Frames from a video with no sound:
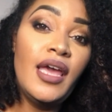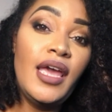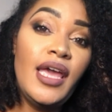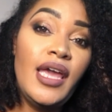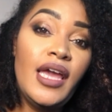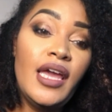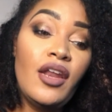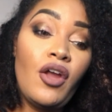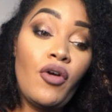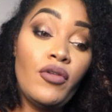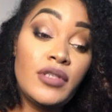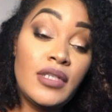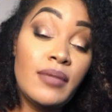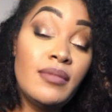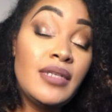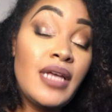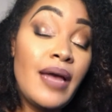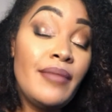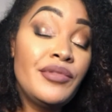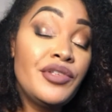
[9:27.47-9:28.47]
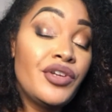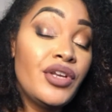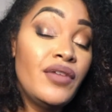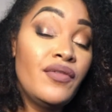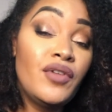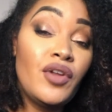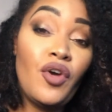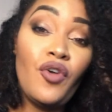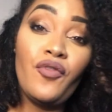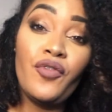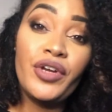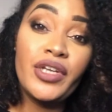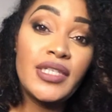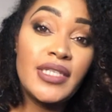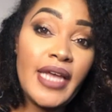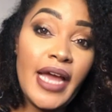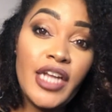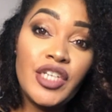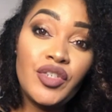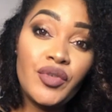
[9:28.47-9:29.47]
and sometimes they're even over
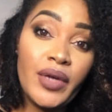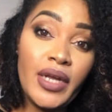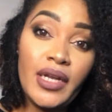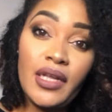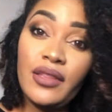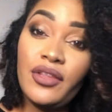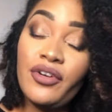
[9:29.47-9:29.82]
exaggerated.